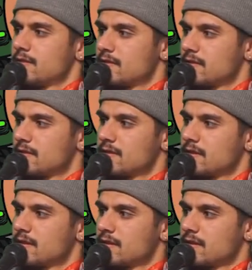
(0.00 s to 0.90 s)

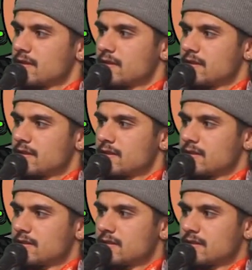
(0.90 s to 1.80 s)

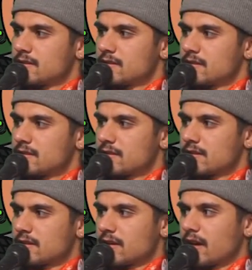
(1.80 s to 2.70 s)

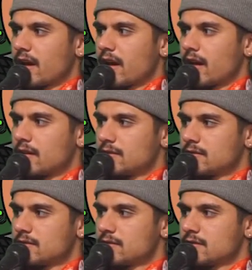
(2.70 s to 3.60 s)

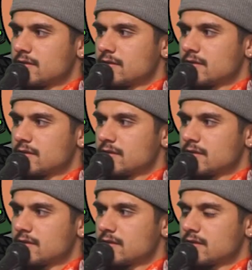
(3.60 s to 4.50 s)

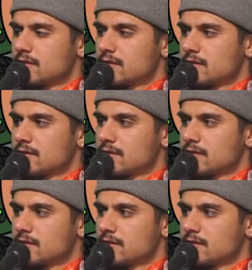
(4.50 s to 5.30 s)
(silent)